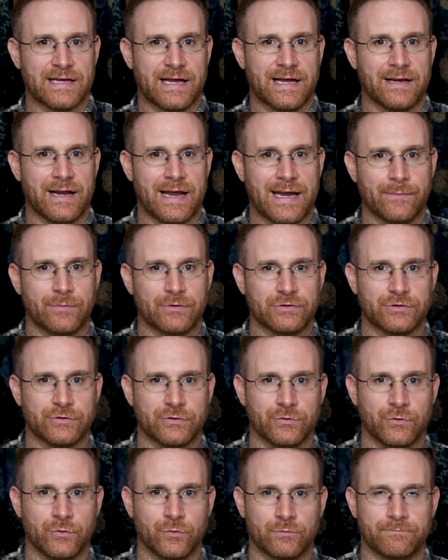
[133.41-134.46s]
and able
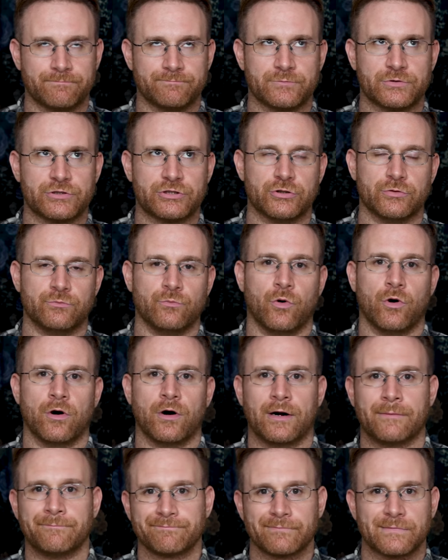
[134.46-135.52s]
to shoot
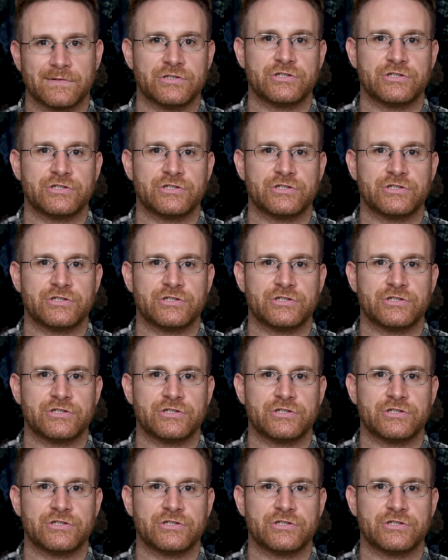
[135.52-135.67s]
more